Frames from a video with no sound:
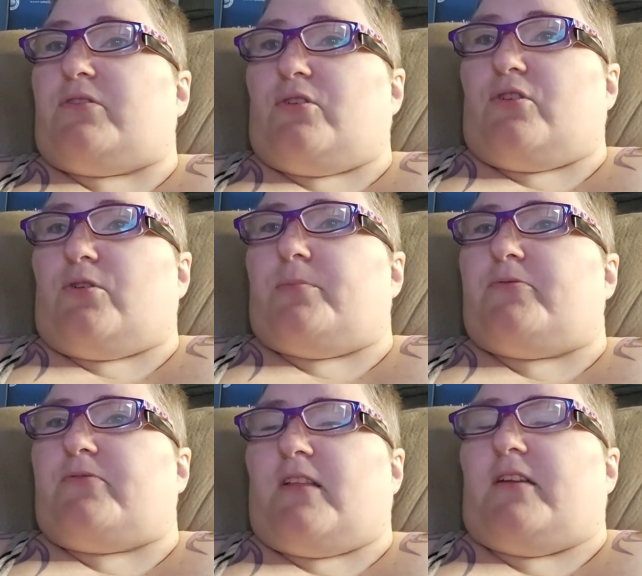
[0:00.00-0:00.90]
herb
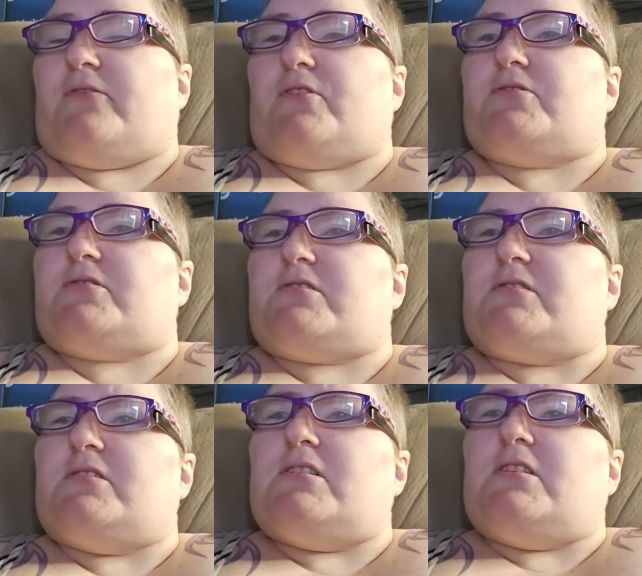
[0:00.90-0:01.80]
flavors.
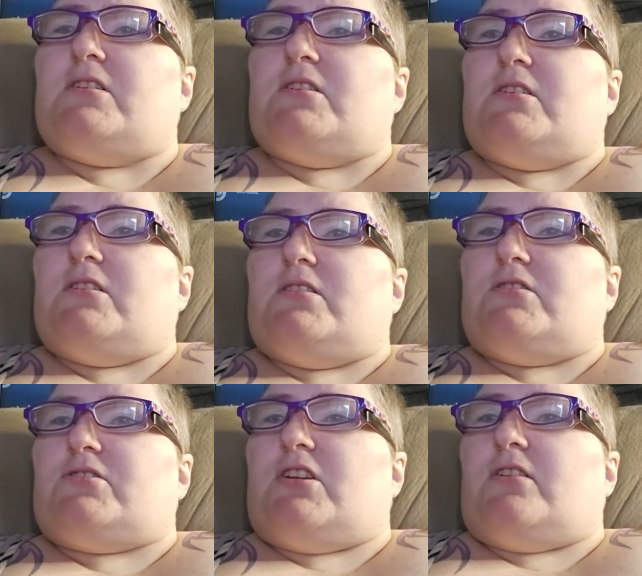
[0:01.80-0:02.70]

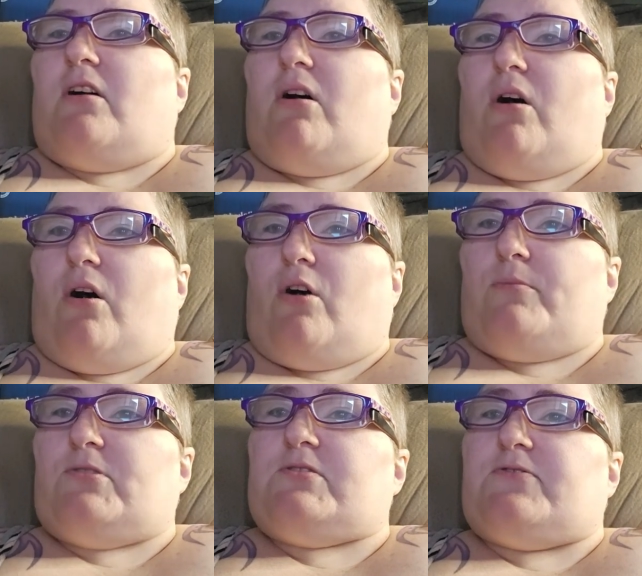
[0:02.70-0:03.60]
She'd
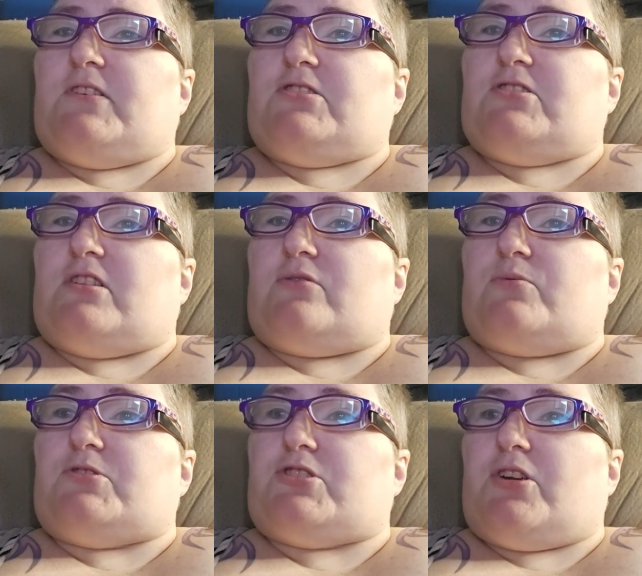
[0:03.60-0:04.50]
almost finished it
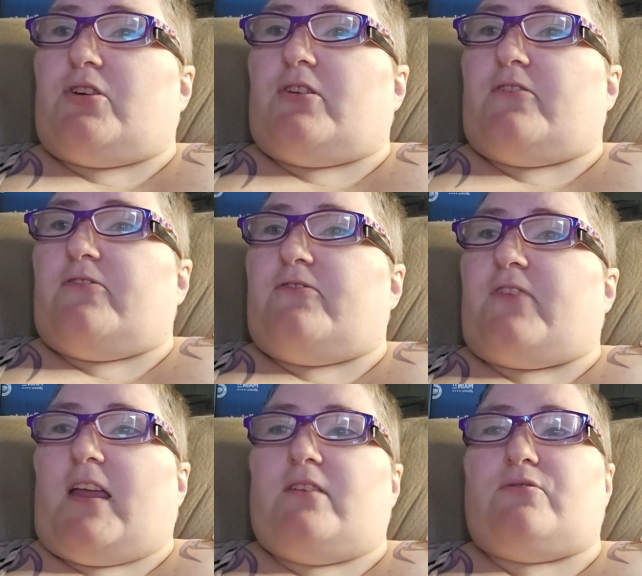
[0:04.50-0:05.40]
when she heard a
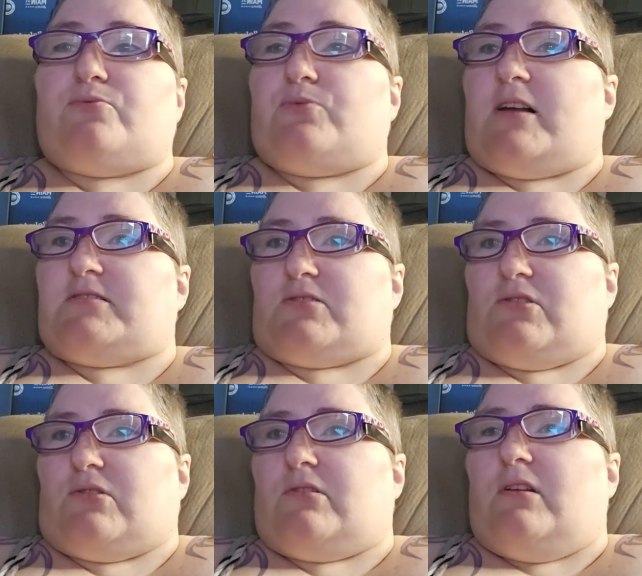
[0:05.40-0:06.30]
faint
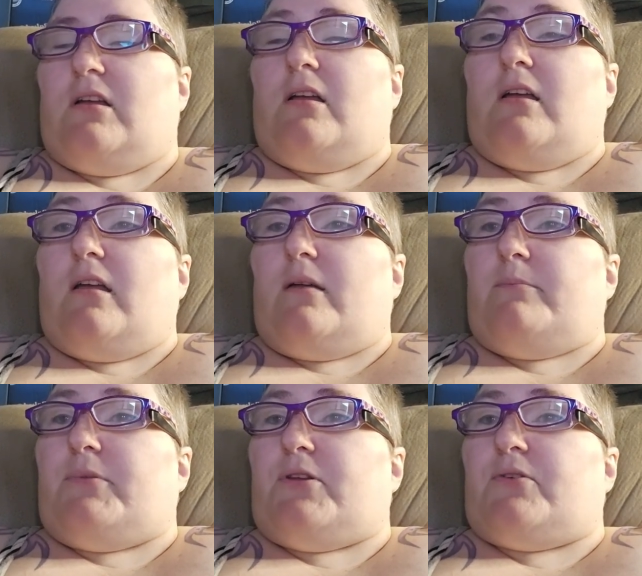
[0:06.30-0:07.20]
rustle,
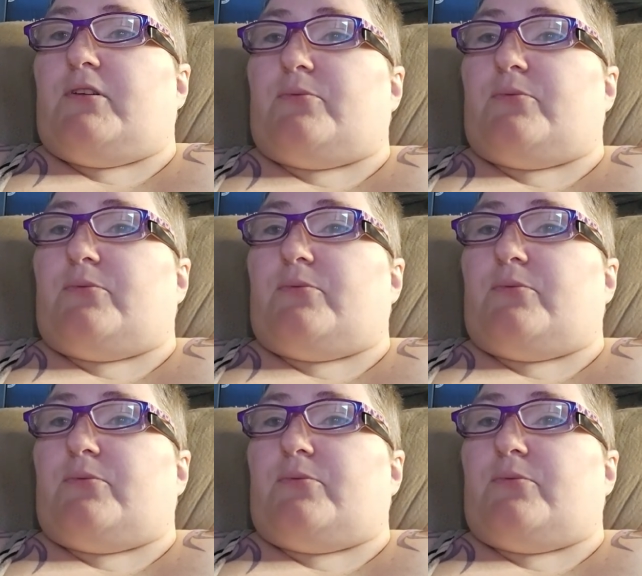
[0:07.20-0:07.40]
and Beauty